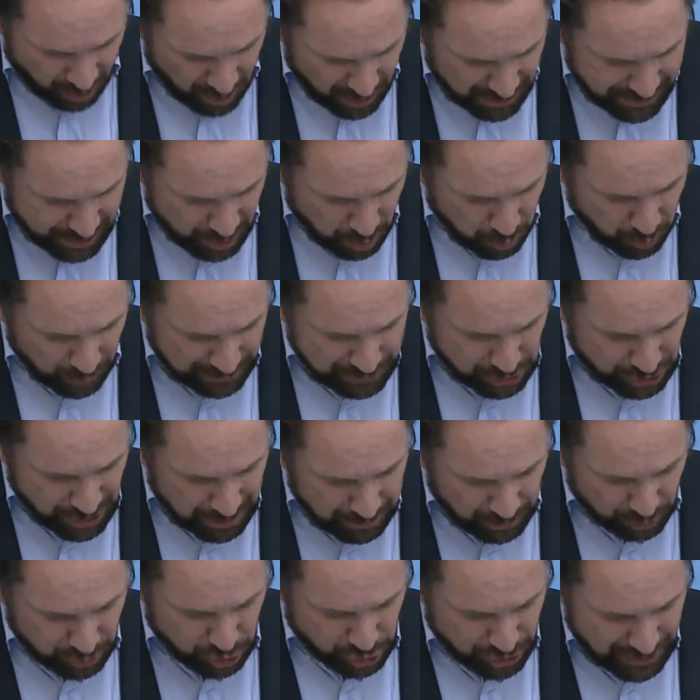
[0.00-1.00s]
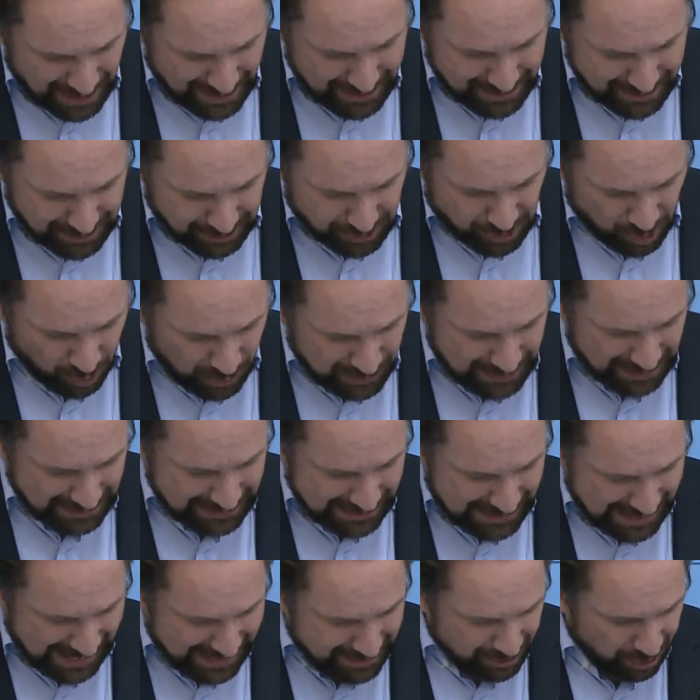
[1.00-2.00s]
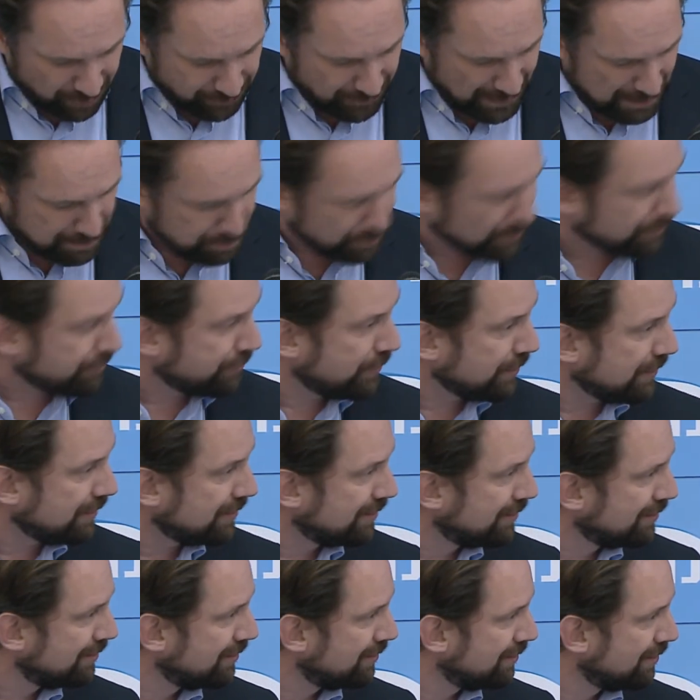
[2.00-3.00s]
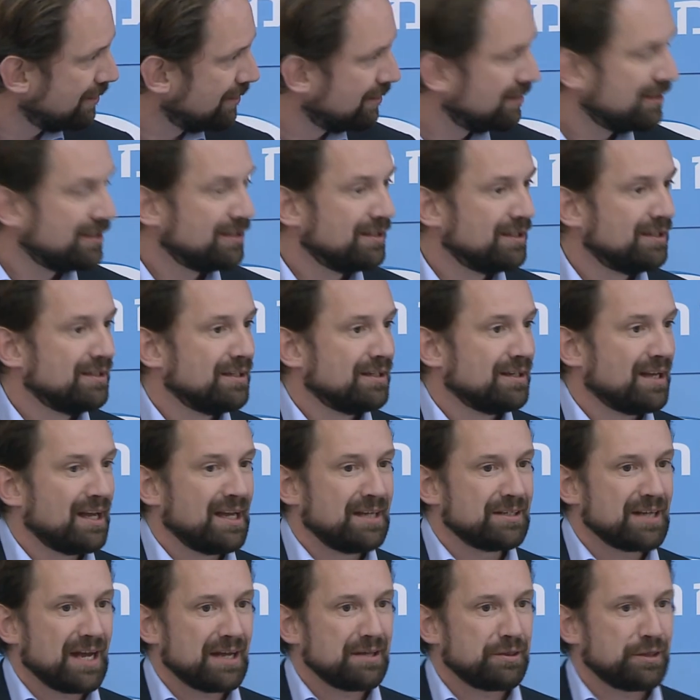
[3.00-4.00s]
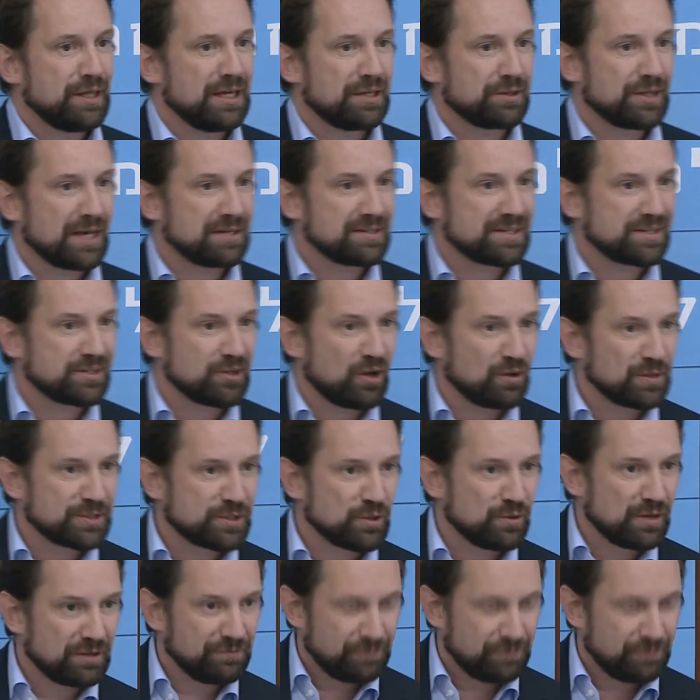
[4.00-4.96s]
also what Shimon Stein did call a lack of empathy. And I think that is also a